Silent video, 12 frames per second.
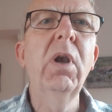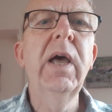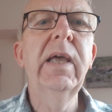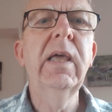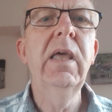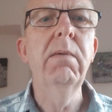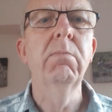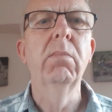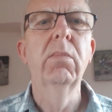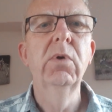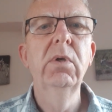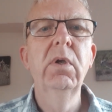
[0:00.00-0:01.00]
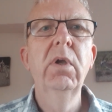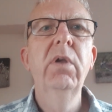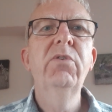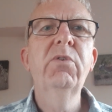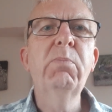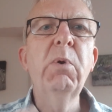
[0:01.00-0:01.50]
like him,
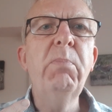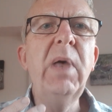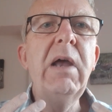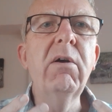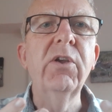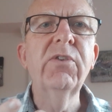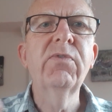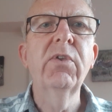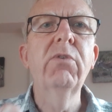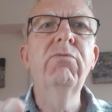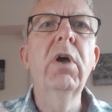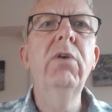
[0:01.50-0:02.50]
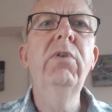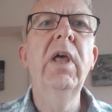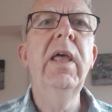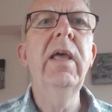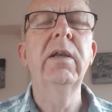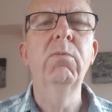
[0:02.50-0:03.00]
to prepare us for the road
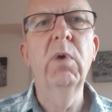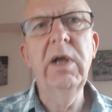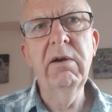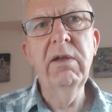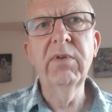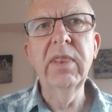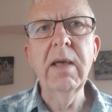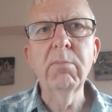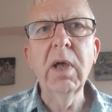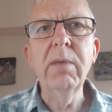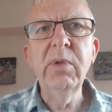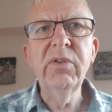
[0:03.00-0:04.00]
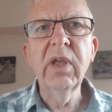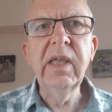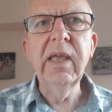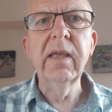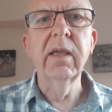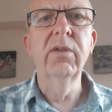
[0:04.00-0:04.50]
ahead, wherever that might be
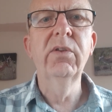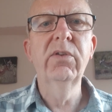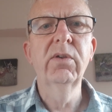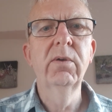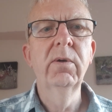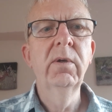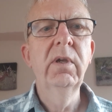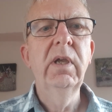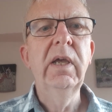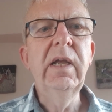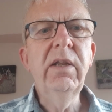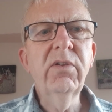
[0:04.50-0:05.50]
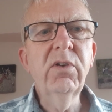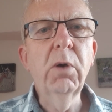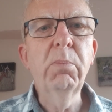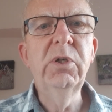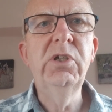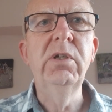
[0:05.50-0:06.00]
taking us. It is an
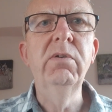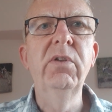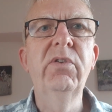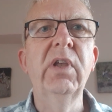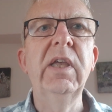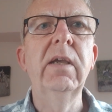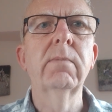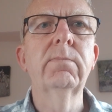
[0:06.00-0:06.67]
opportunity.